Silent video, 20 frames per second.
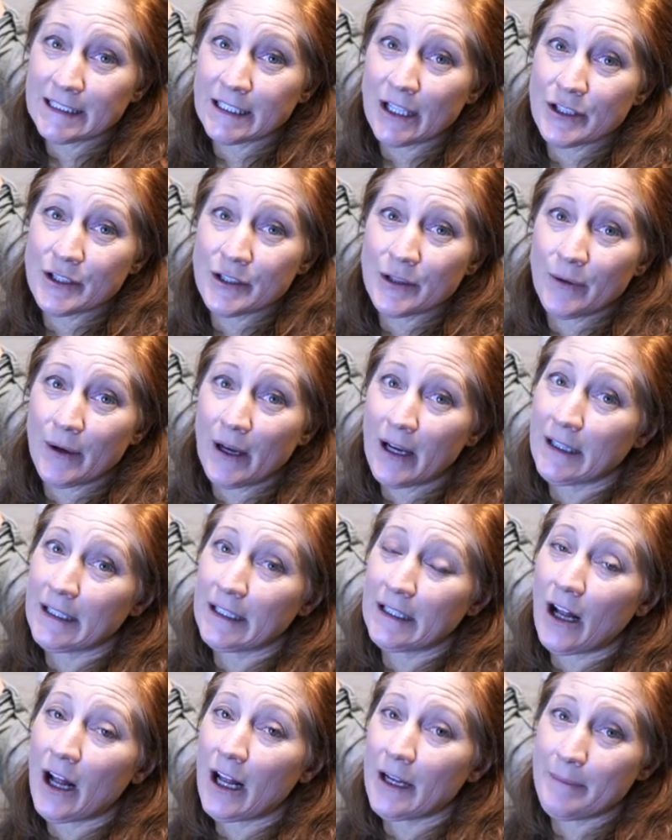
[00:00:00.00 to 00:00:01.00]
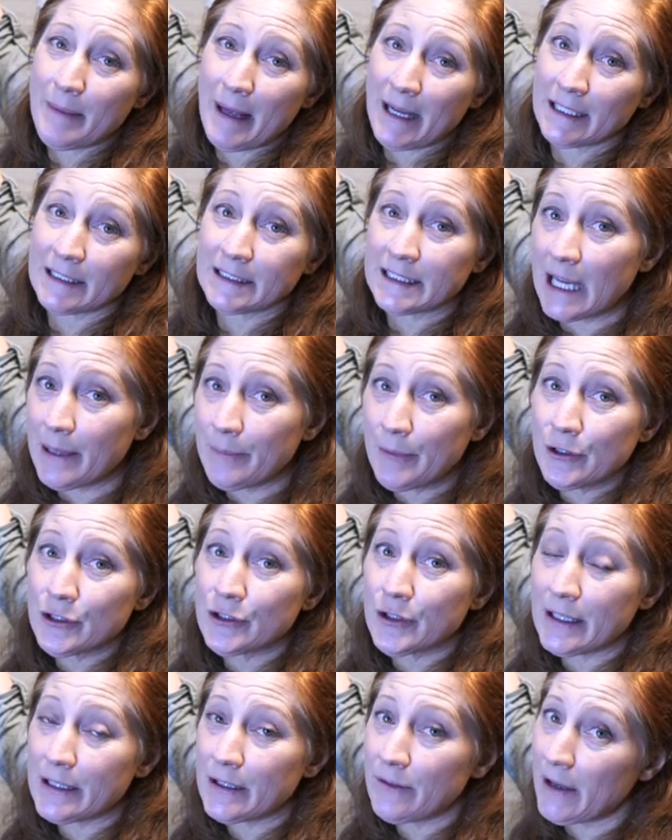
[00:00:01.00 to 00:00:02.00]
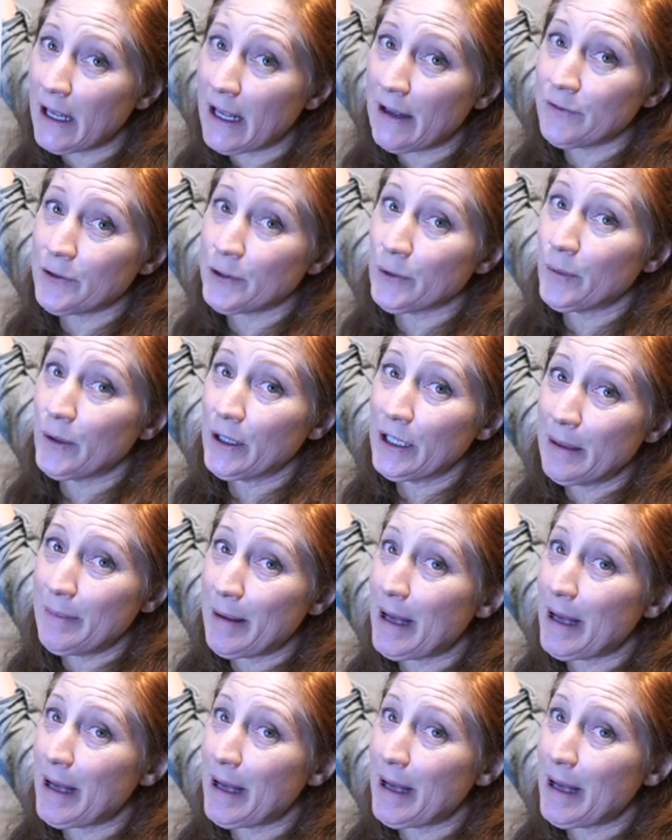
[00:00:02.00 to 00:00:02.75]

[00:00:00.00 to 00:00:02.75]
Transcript: is also on an automatic timer so I don't have to worry